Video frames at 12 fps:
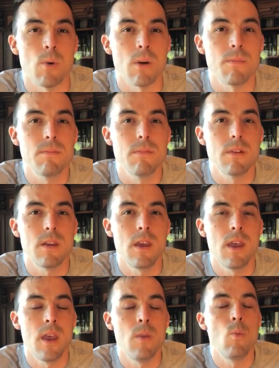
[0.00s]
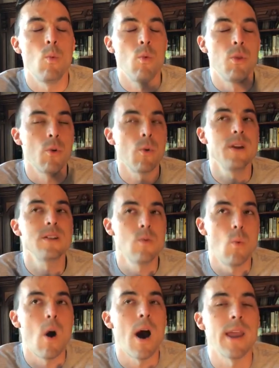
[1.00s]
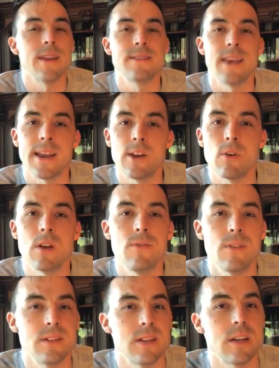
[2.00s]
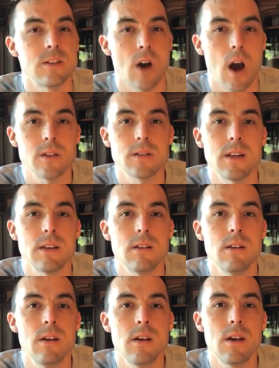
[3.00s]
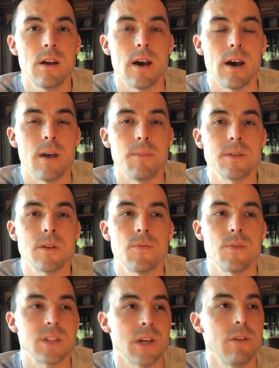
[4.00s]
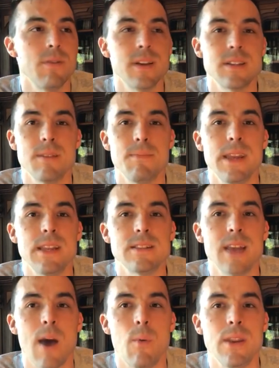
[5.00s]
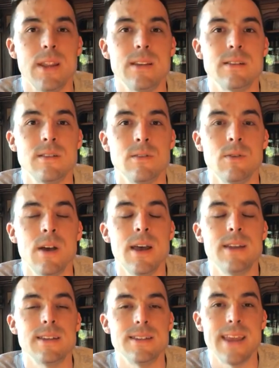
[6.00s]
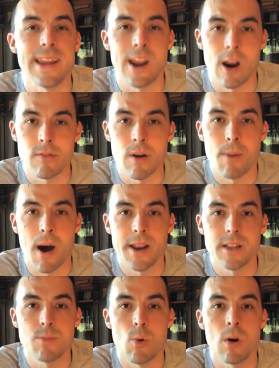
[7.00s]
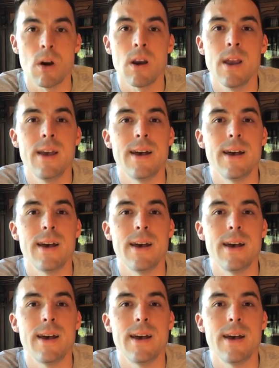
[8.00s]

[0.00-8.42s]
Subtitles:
more. And the reason why is that grief is exhausting. So for some of us, it means that we need to take care of our bodies more,